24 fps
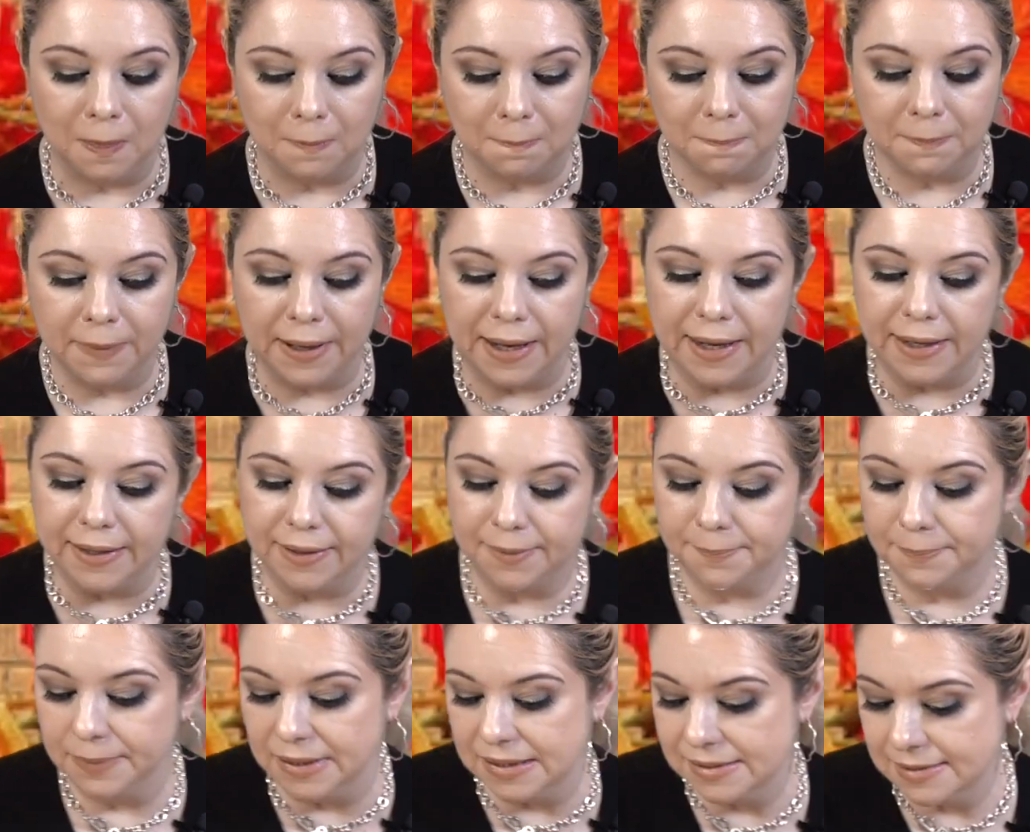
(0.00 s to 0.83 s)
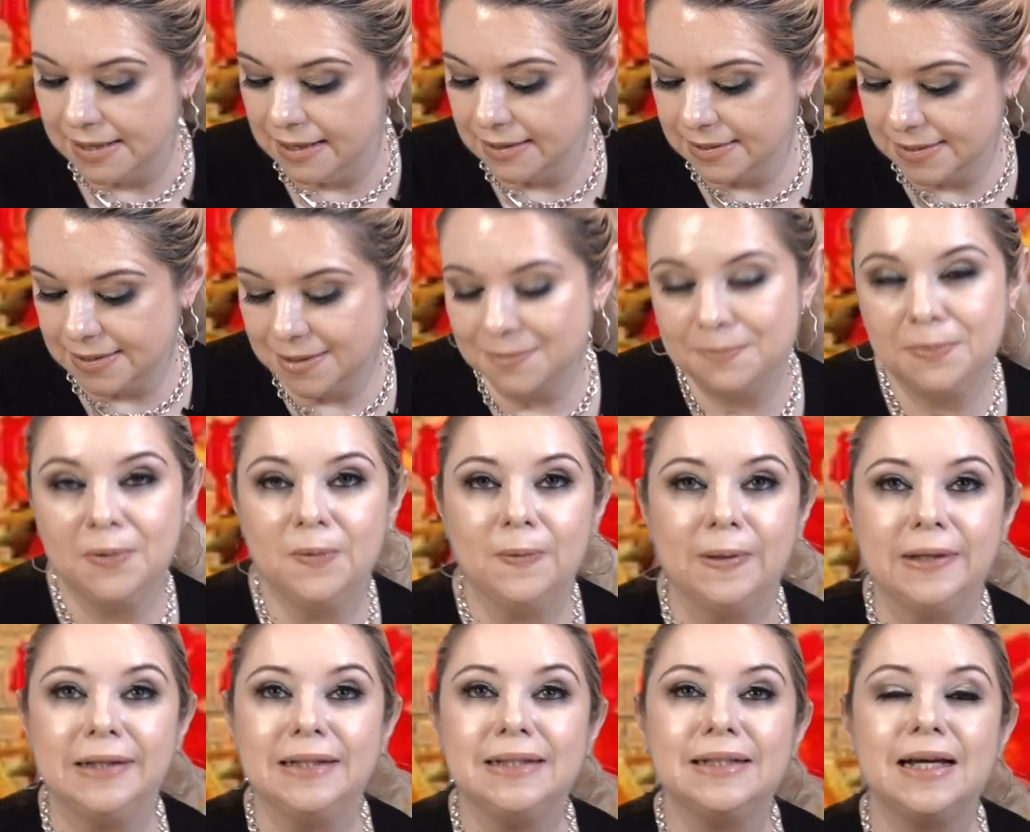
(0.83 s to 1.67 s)
But besides the
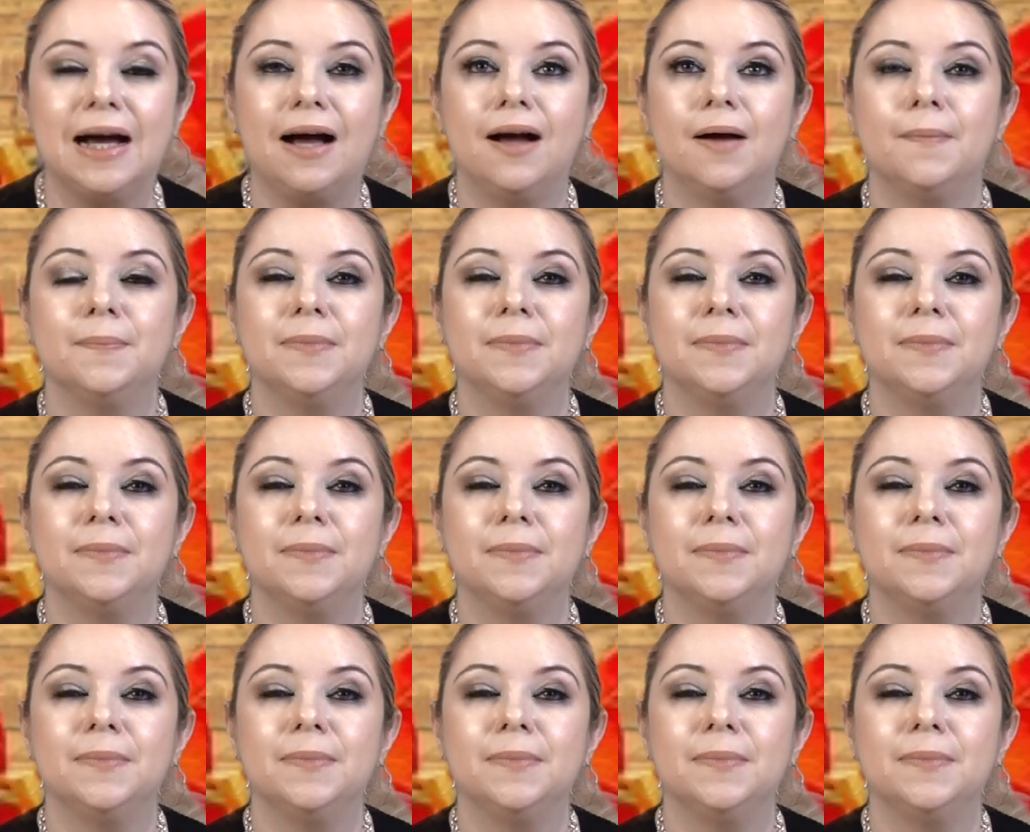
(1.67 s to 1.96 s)
point,